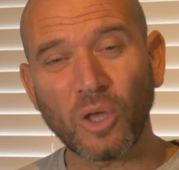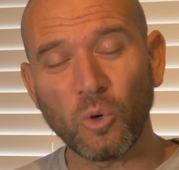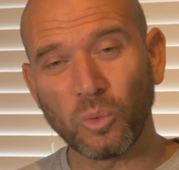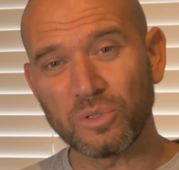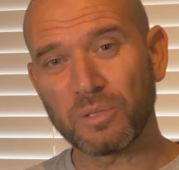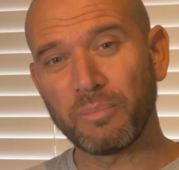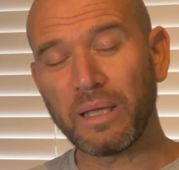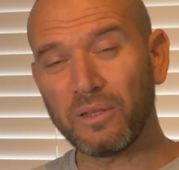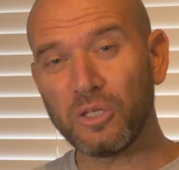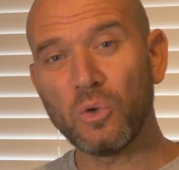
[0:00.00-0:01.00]
don't want to
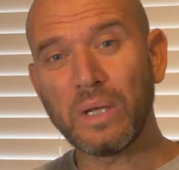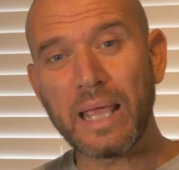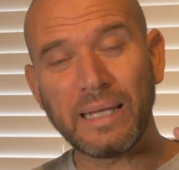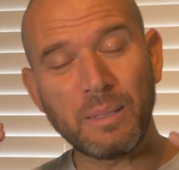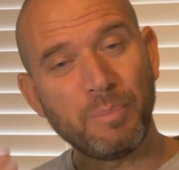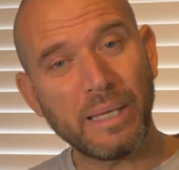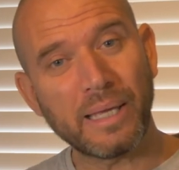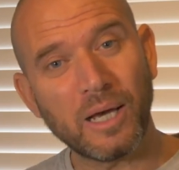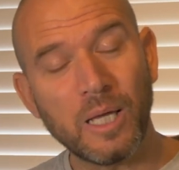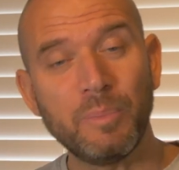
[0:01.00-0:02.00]
make the unit any
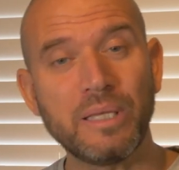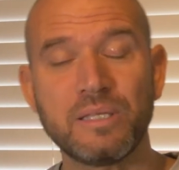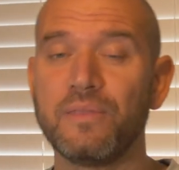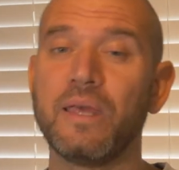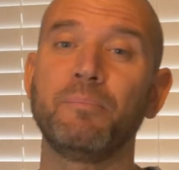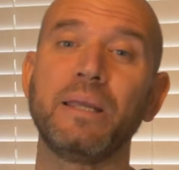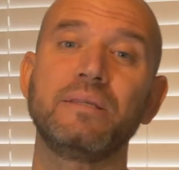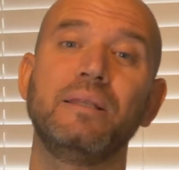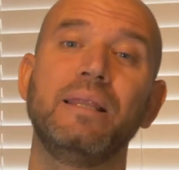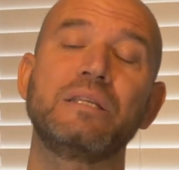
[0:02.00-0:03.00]
bigger because it then
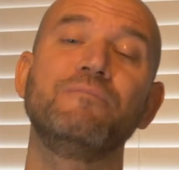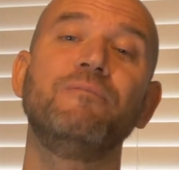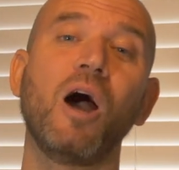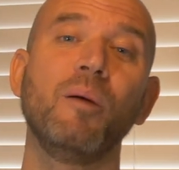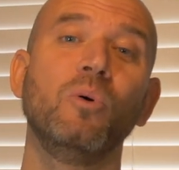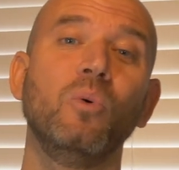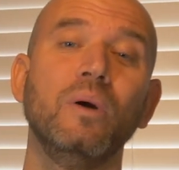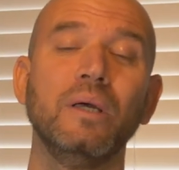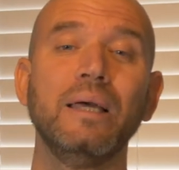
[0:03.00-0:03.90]
makes it less viable